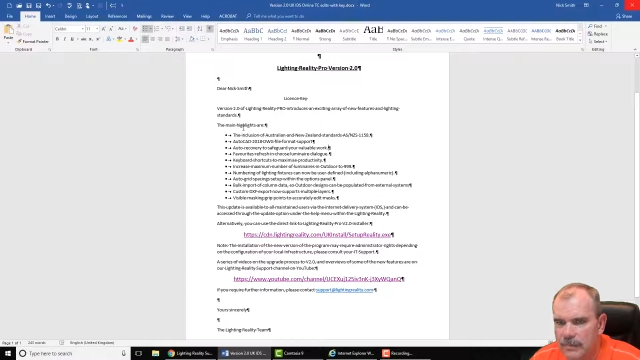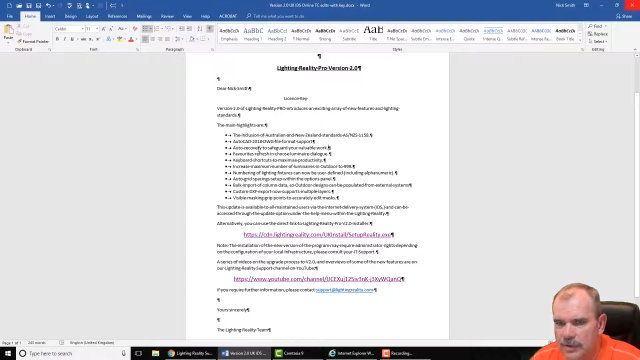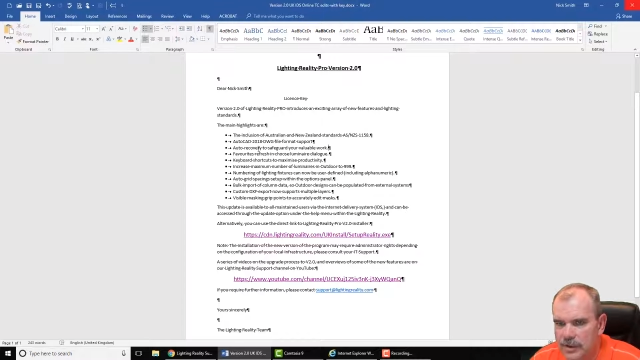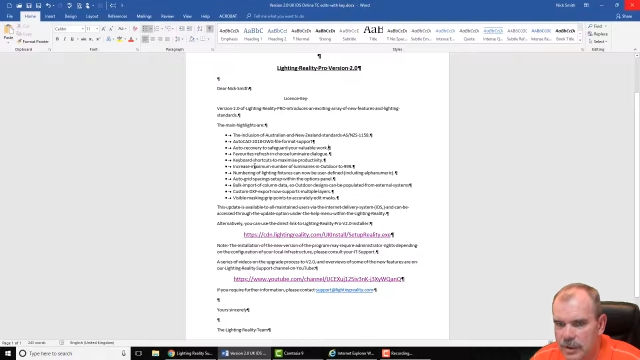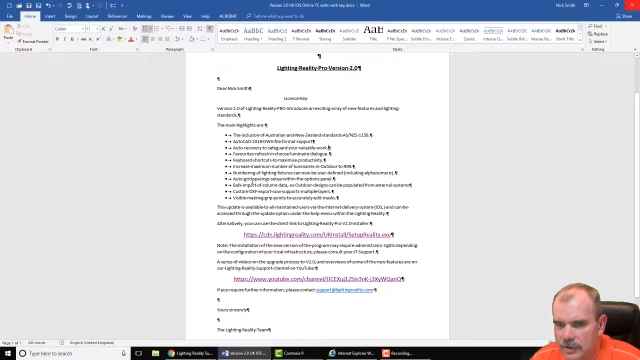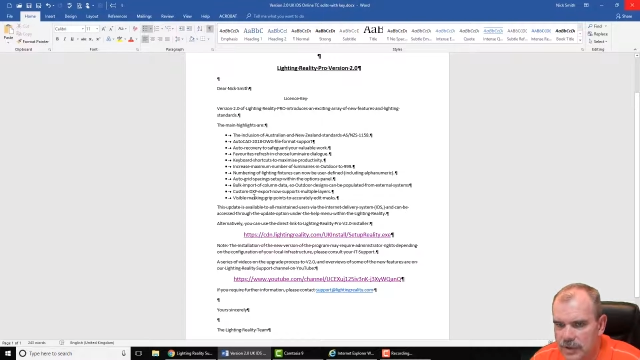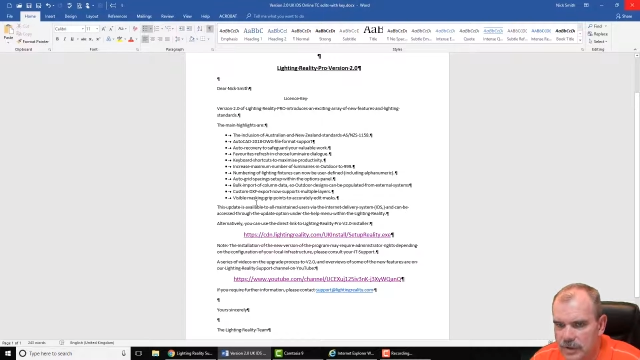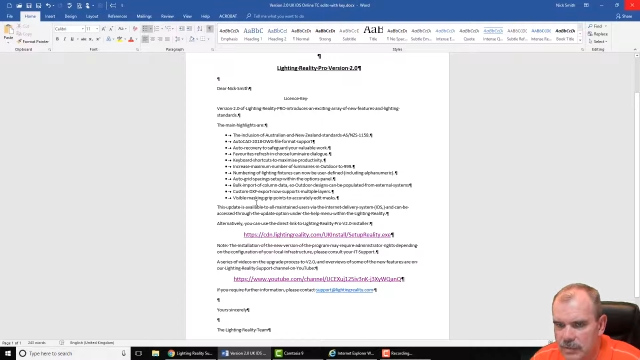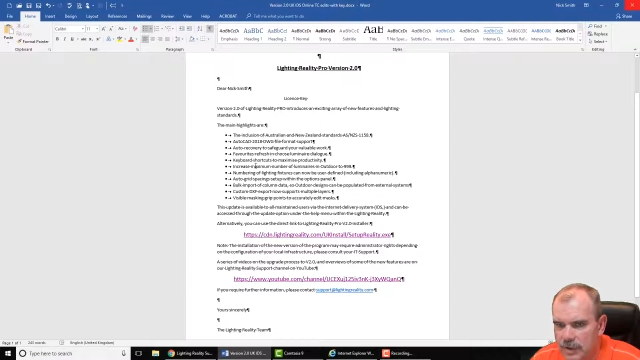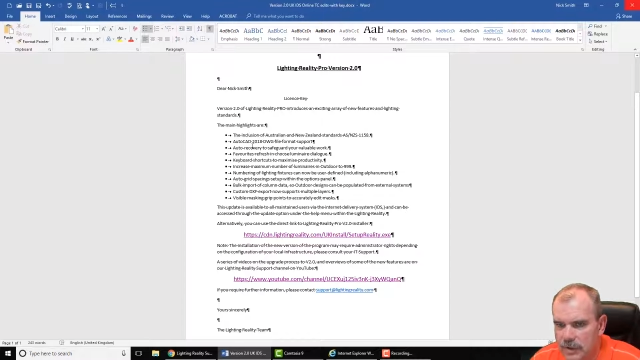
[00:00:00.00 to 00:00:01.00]
which shows you
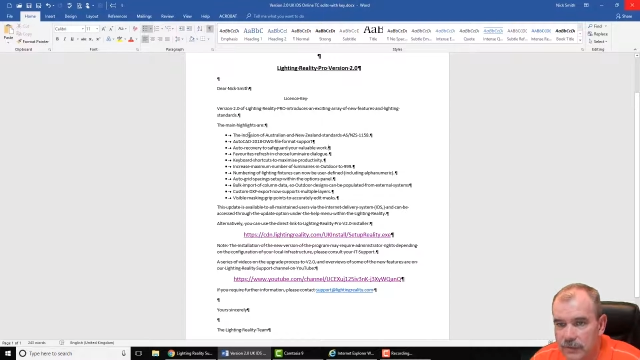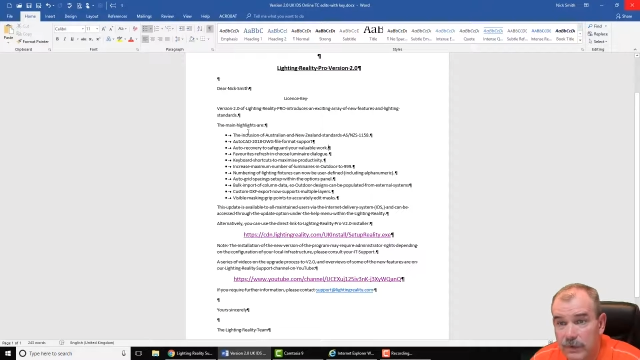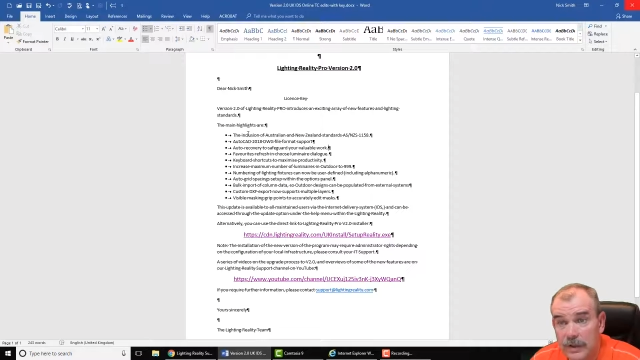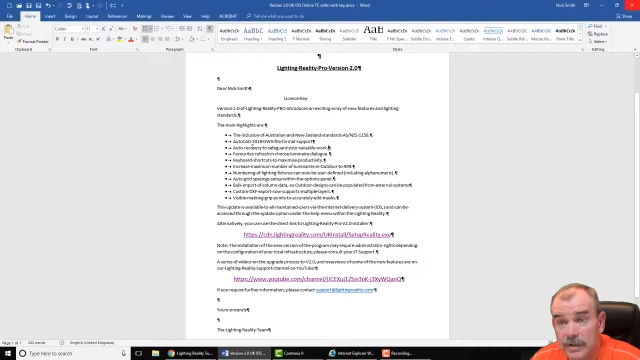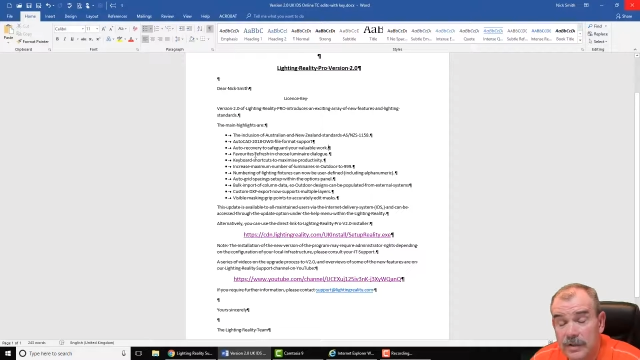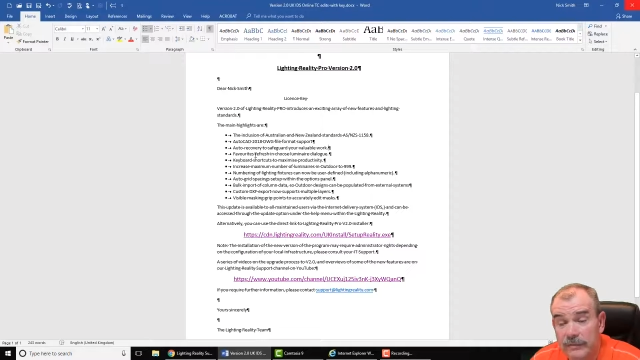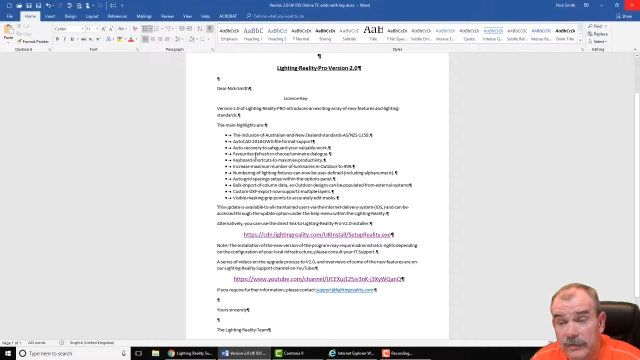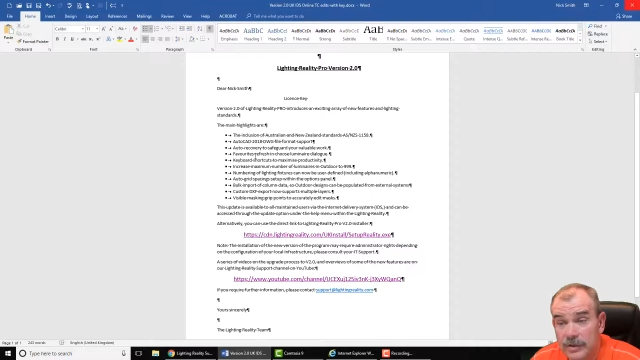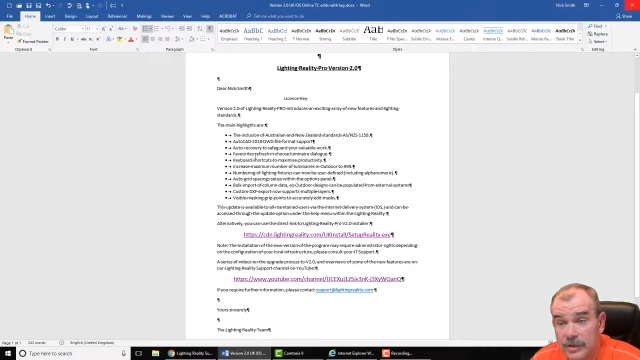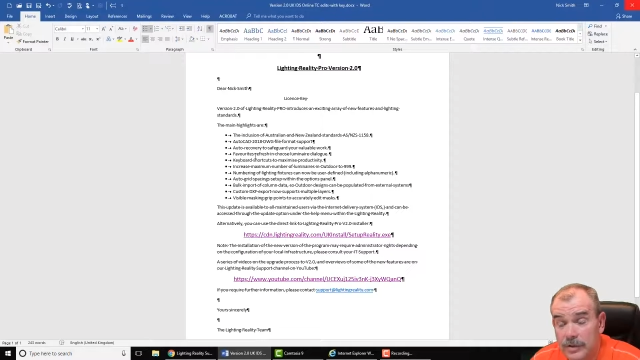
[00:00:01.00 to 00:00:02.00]
some of the new features in
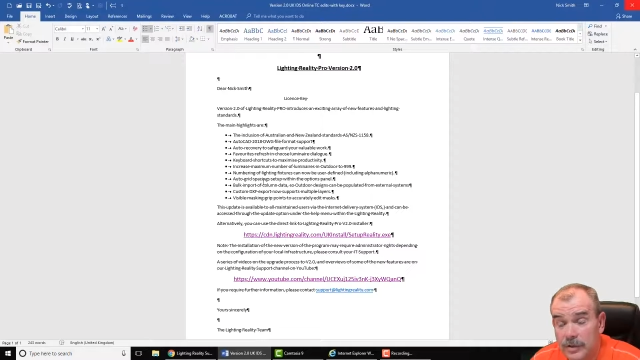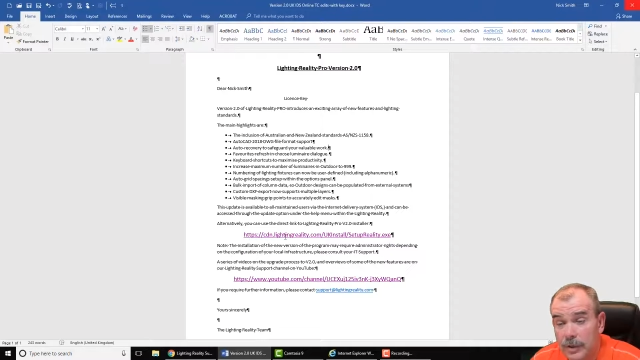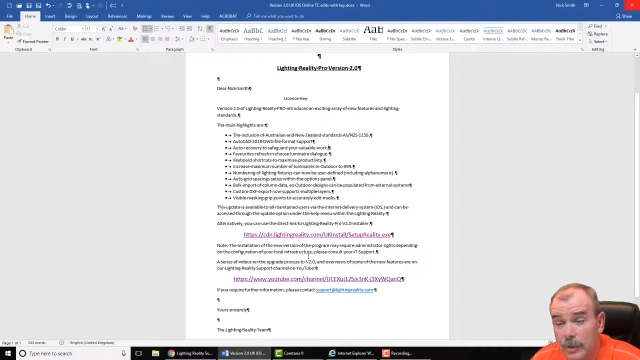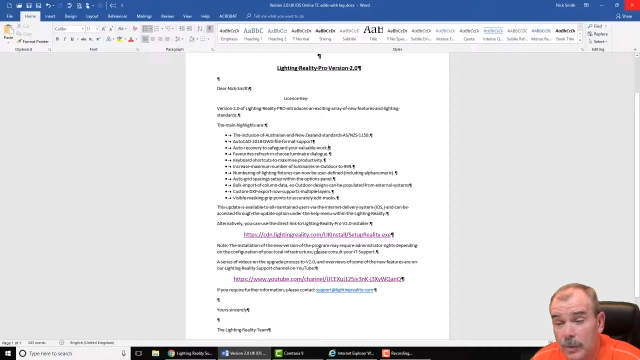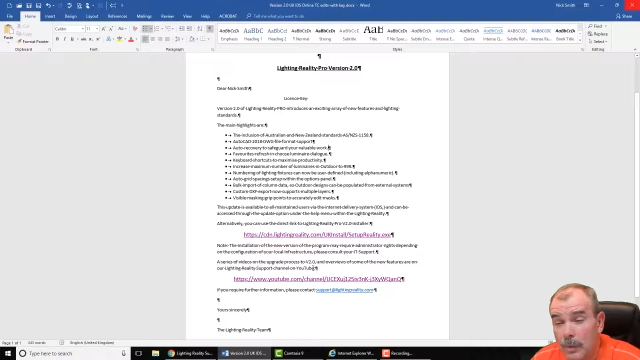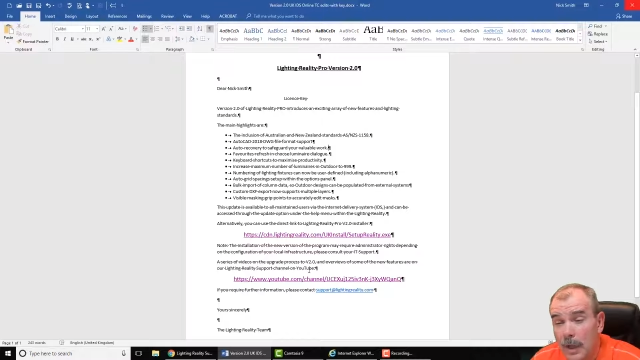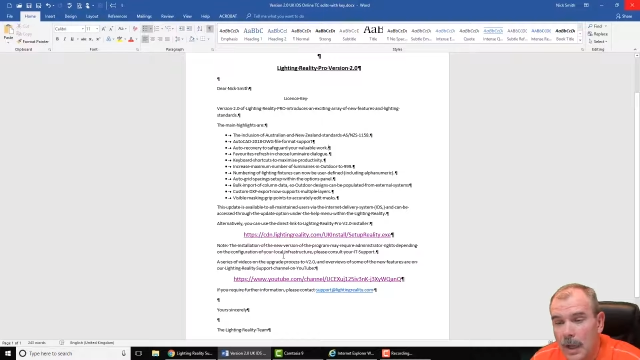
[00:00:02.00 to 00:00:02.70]
version 2,